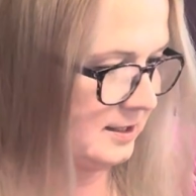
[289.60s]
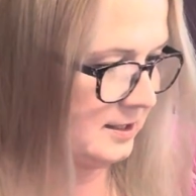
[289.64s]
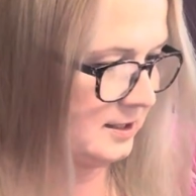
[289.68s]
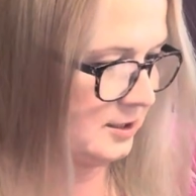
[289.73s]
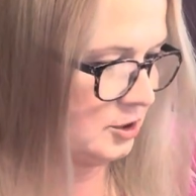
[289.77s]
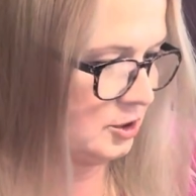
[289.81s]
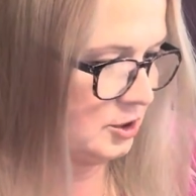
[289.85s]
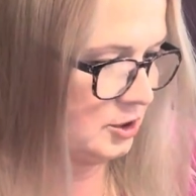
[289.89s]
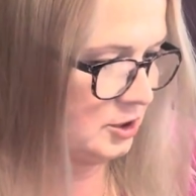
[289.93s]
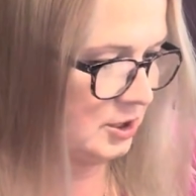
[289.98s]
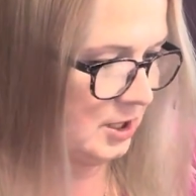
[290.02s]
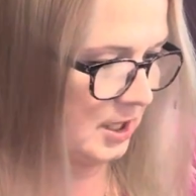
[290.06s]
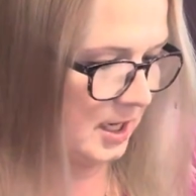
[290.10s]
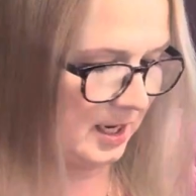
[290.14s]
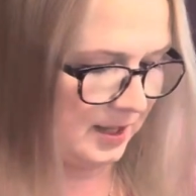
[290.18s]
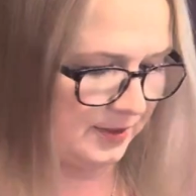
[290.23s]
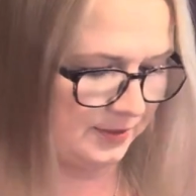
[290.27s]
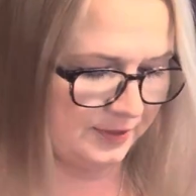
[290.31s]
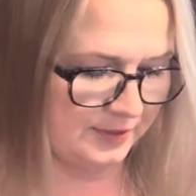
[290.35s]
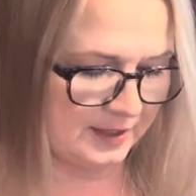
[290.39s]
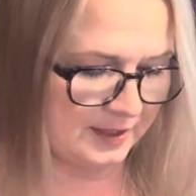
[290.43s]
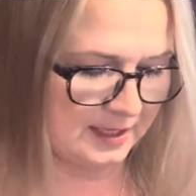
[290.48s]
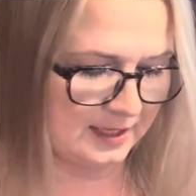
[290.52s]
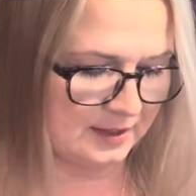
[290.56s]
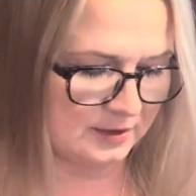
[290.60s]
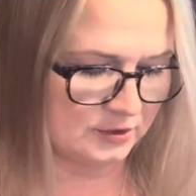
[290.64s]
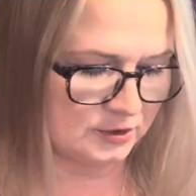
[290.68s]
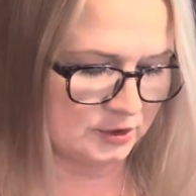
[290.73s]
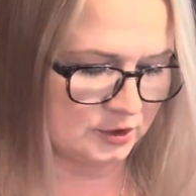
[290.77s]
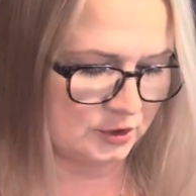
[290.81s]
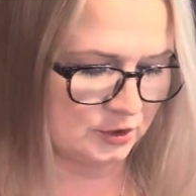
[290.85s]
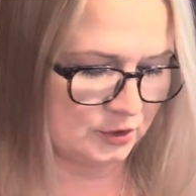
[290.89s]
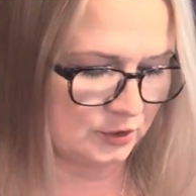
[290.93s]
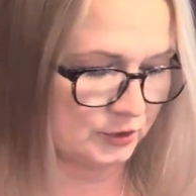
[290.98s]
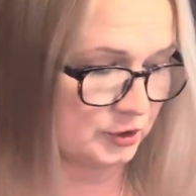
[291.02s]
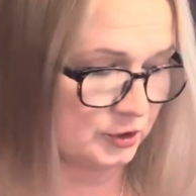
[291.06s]
the 10th house,
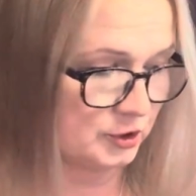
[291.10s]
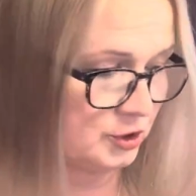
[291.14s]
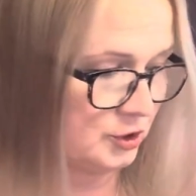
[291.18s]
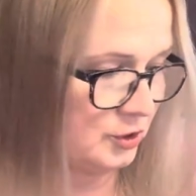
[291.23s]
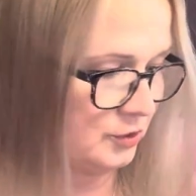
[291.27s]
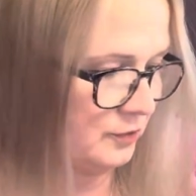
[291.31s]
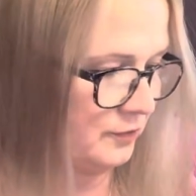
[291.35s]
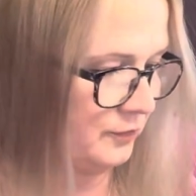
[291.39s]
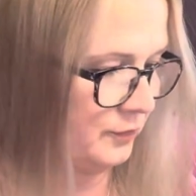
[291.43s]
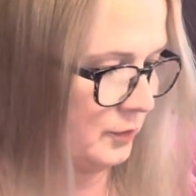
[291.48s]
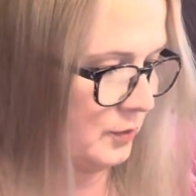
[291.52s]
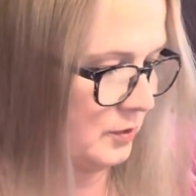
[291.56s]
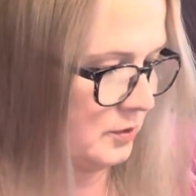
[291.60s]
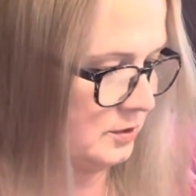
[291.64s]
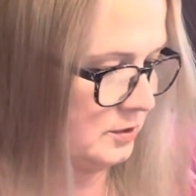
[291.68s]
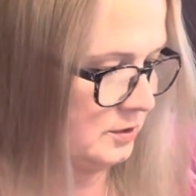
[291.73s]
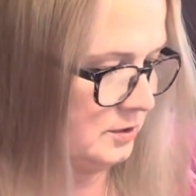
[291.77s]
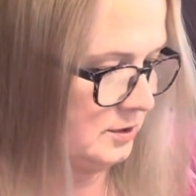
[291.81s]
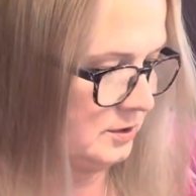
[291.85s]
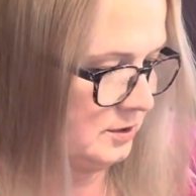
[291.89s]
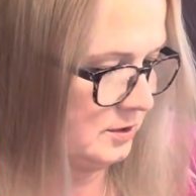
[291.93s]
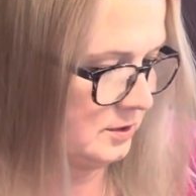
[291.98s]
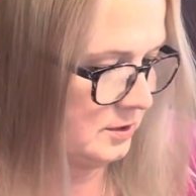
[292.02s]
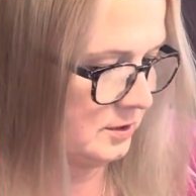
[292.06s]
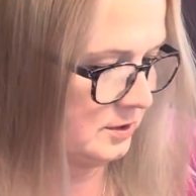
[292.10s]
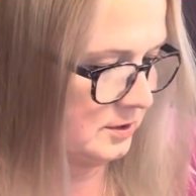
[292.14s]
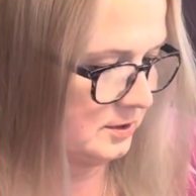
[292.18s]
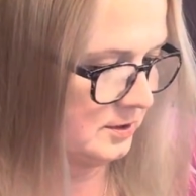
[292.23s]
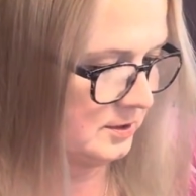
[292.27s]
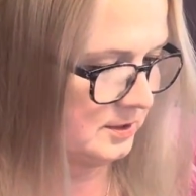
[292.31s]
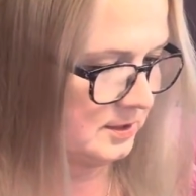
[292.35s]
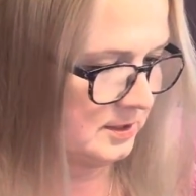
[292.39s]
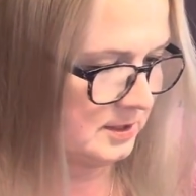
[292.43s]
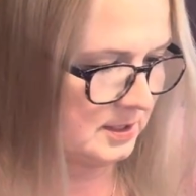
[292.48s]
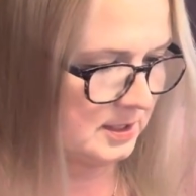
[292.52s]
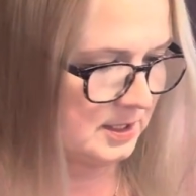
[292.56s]
you got the 2 of Wands.
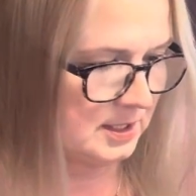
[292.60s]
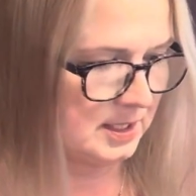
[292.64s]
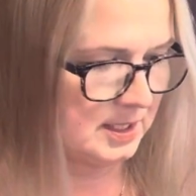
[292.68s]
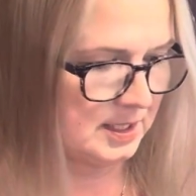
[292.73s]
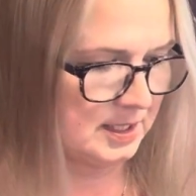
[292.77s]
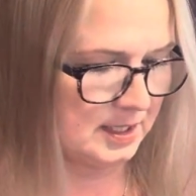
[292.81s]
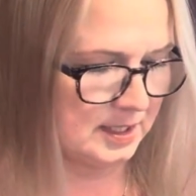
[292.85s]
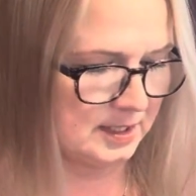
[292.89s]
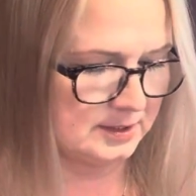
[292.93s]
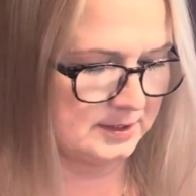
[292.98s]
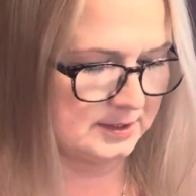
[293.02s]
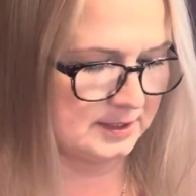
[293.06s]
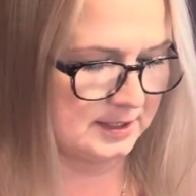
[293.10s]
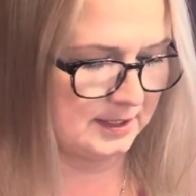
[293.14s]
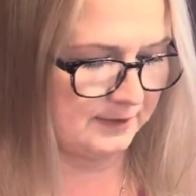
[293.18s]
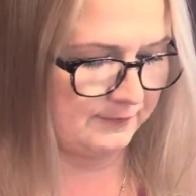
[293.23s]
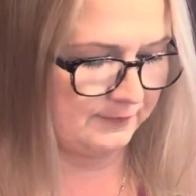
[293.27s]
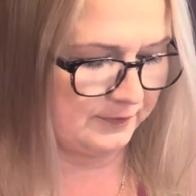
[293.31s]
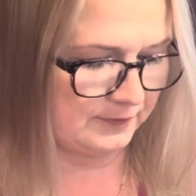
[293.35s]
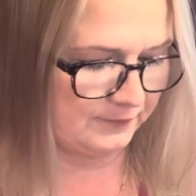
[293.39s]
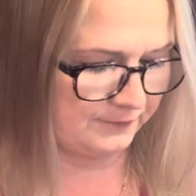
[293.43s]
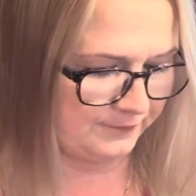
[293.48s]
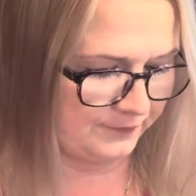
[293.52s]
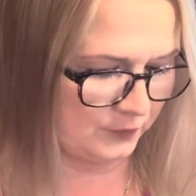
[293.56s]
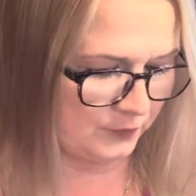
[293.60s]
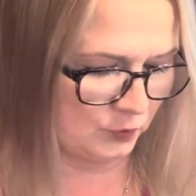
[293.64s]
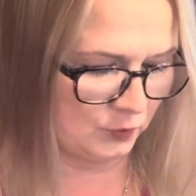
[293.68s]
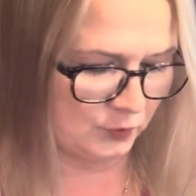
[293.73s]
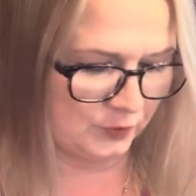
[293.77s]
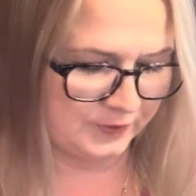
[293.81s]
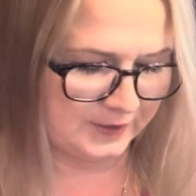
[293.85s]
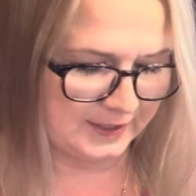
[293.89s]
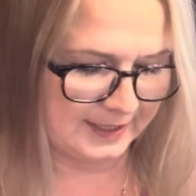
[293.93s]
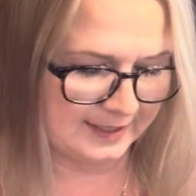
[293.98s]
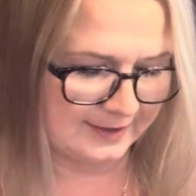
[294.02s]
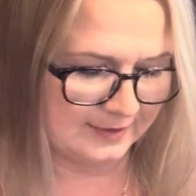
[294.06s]
Underneath the
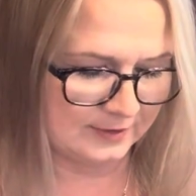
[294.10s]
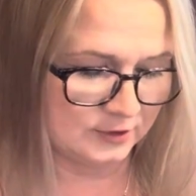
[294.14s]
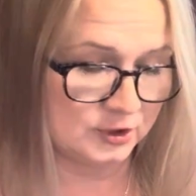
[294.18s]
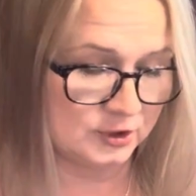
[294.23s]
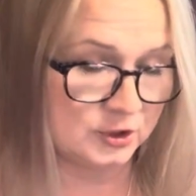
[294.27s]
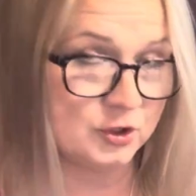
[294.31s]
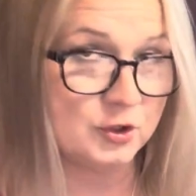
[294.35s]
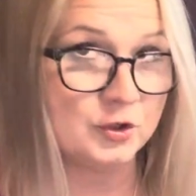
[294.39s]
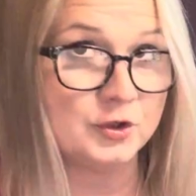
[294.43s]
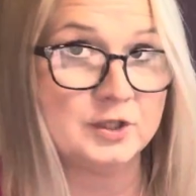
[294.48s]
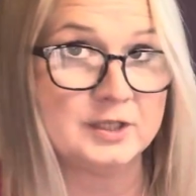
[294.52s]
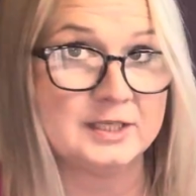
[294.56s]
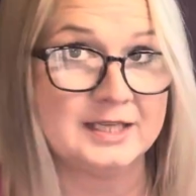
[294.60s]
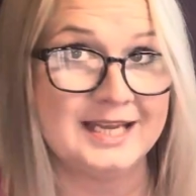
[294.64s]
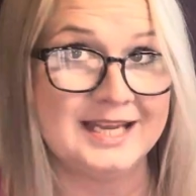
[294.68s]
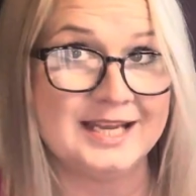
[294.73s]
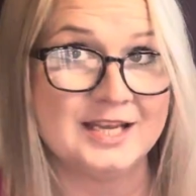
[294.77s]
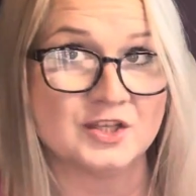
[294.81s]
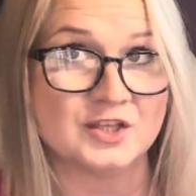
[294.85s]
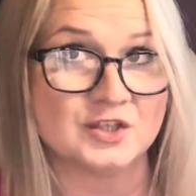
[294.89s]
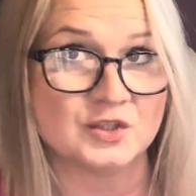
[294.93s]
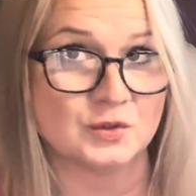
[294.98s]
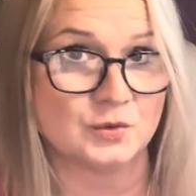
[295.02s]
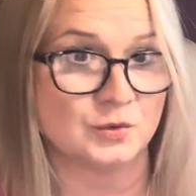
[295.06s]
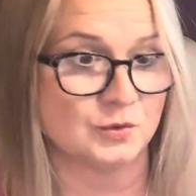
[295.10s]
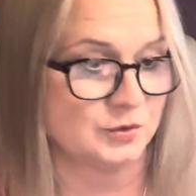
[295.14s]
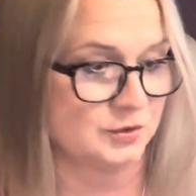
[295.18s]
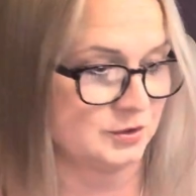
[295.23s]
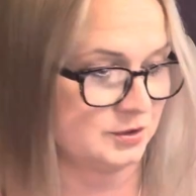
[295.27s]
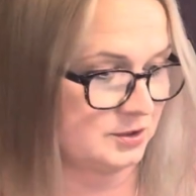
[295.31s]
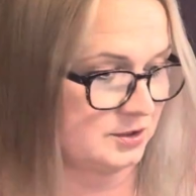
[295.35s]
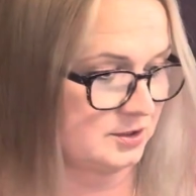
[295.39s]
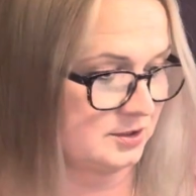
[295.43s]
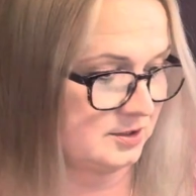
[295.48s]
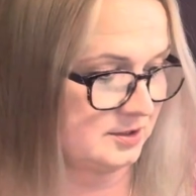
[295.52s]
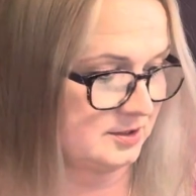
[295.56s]
4th house, you got the King of
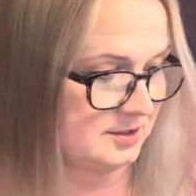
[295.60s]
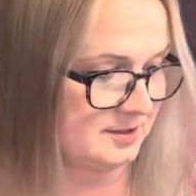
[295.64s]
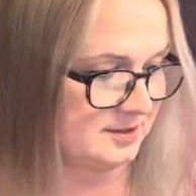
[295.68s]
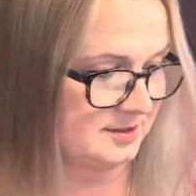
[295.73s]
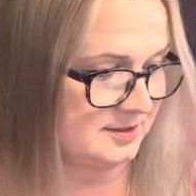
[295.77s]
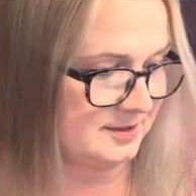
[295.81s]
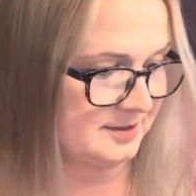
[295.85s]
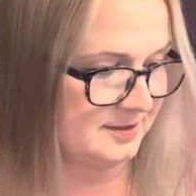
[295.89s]
Swords.